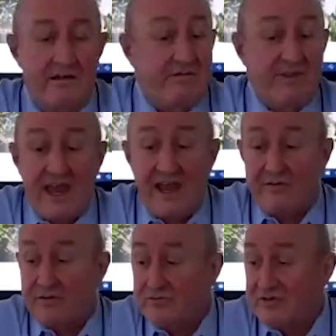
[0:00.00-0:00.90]
they have
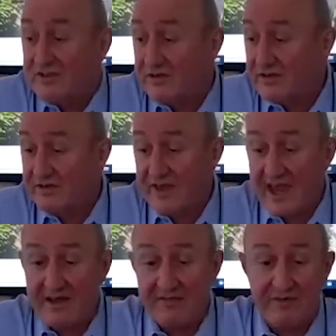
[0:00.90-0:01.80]
good results. They
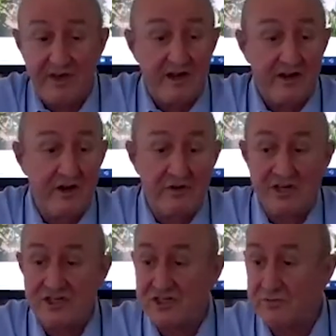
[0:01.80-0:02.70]
have no
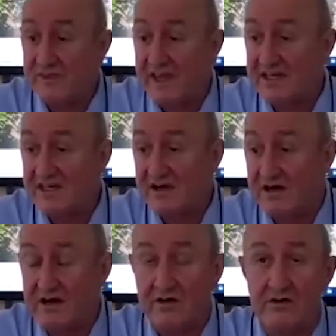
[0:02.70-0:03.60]
issue with
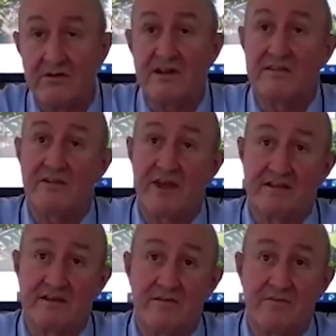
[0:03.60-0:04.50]
ATR, all these things.